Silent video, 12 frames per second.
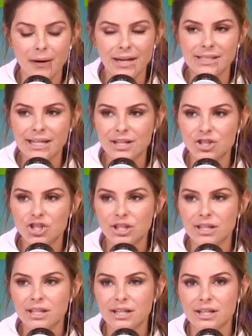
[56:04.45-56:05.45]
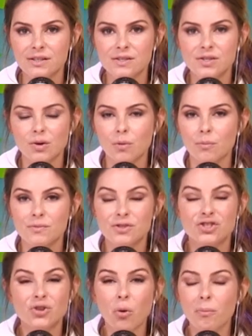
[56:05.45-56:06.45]
meditation and so
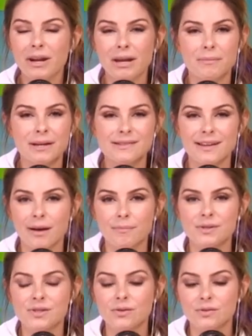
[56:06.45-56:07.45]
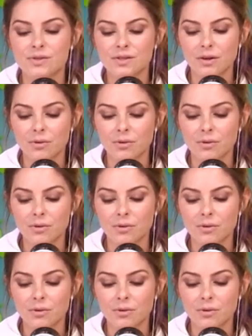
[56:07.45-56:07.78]
so many amazing episodes.